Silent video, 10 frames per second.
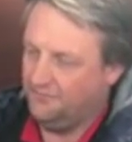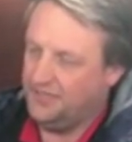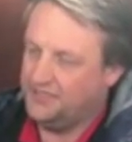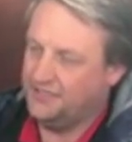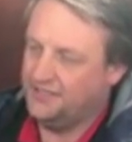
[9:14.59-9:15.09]

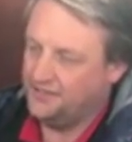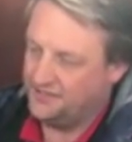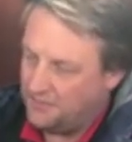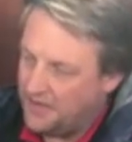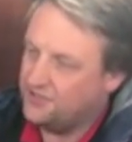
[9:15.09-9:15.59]
Basically, there's
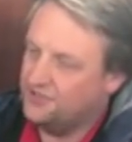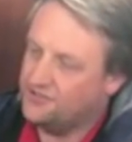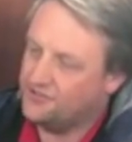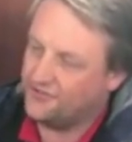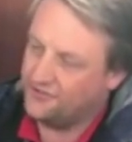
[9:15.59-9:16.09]
a mesh
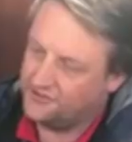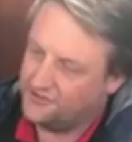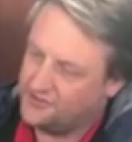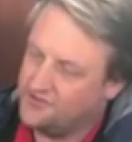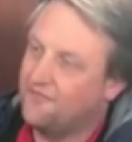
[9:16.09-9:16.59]
inside
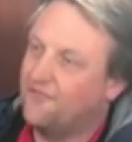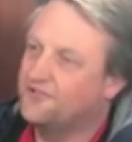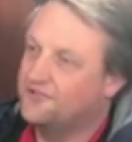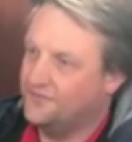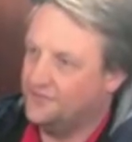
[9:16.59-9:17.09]
just in
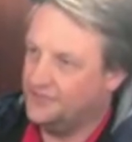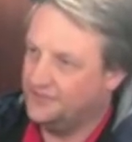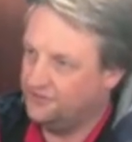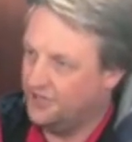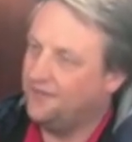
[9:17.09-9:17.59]
front of
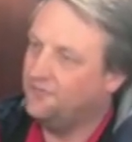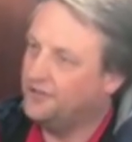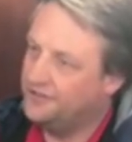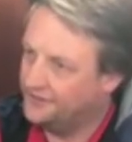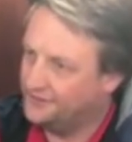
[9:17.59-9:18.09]
the jet
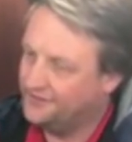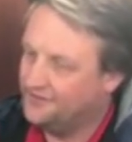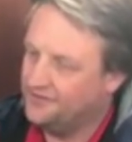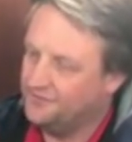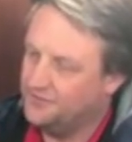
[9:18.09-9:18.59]
where
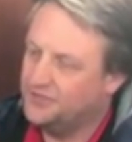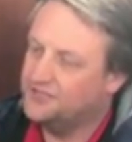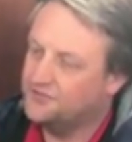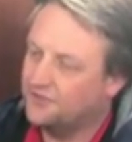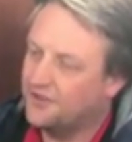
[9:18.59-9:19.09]
the
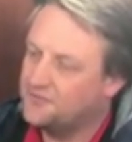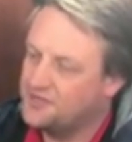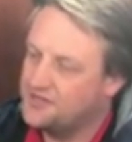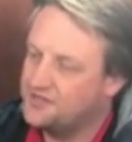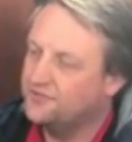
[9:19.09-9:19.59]
diesel comes
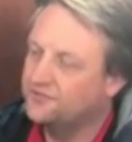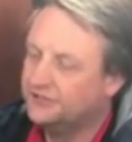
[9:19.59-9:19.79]
into,